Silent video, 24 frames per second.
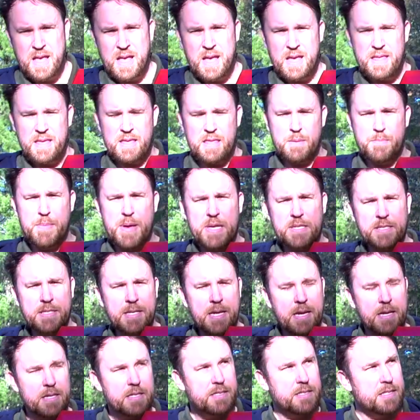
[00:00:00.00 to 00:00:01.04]
I think the best thing
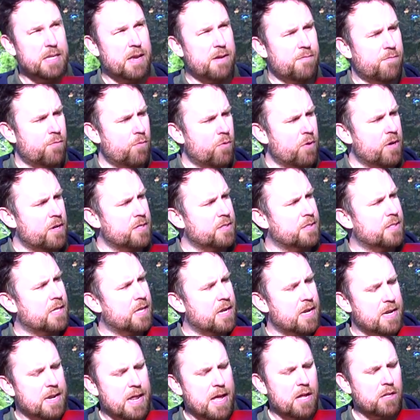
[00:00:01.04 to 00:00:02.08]
I can say for it is that
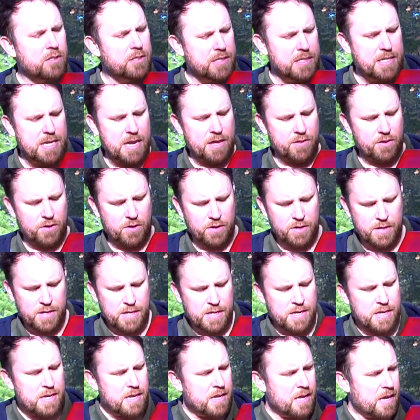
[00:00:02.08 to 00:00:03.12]
it held together.
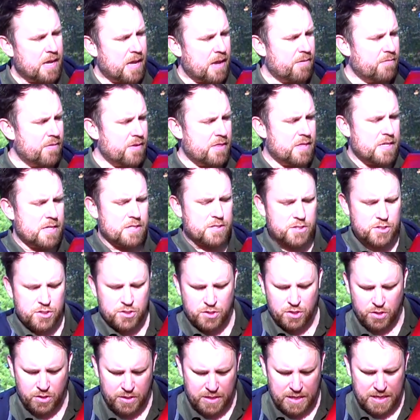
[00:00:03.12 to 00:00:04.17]
Everything's
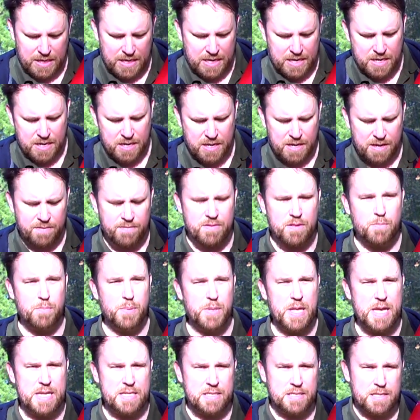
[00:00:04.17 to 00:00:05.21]
sturdy, even the
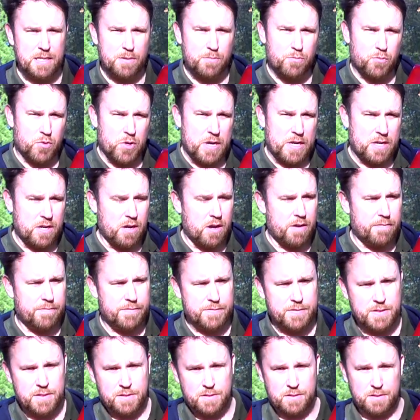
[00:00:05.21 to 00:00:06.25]
blades didn't break off. I
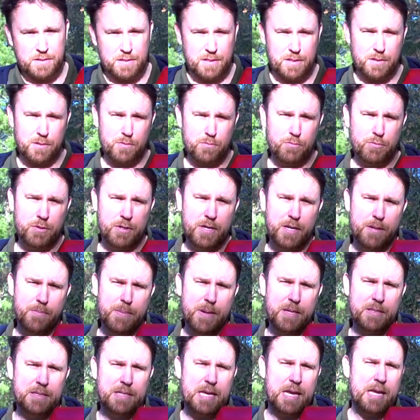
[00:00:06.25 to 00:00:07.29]
was a little worried
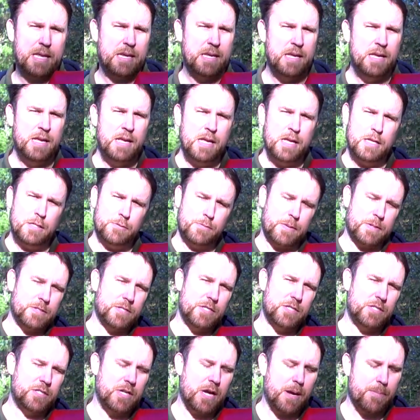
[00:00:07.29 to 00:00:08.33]
about that,
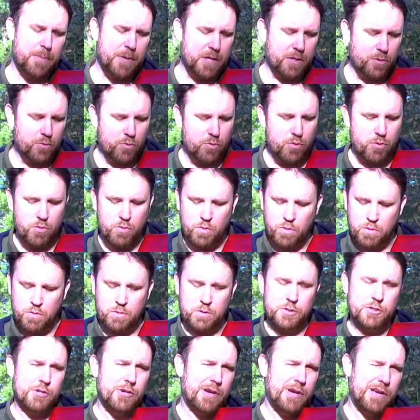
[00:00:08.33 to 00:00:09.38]
especially chopping through
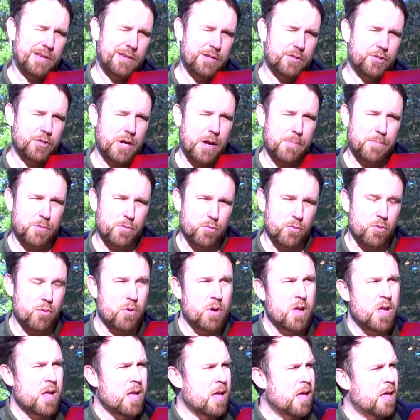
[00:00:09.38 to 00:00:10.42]
or trying to chop through
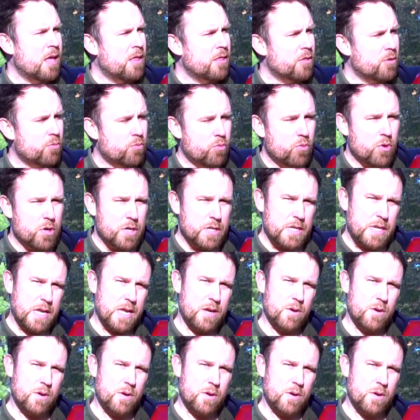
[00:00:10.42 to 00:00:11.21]
the wood.